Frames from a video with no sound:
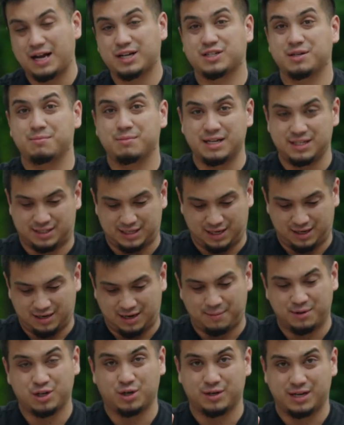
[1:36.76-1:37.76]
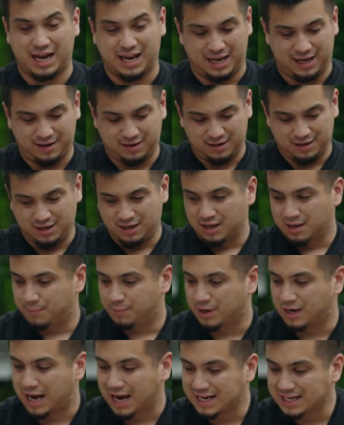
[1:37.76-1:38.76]
actually missing, I'm gonna go get it,
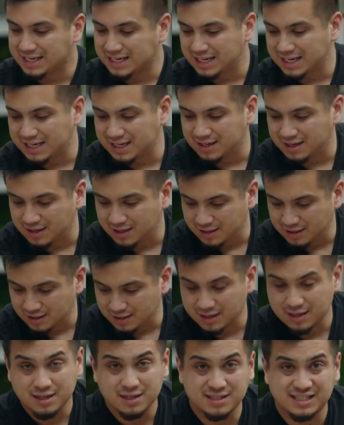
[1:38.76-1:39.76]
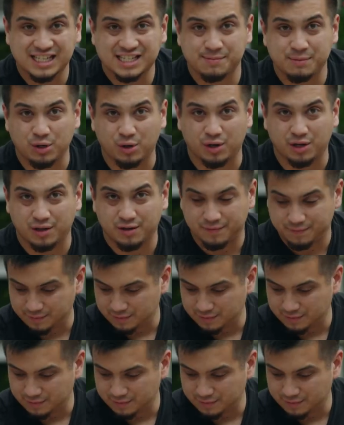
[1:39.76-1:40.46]
but I need sesame oil.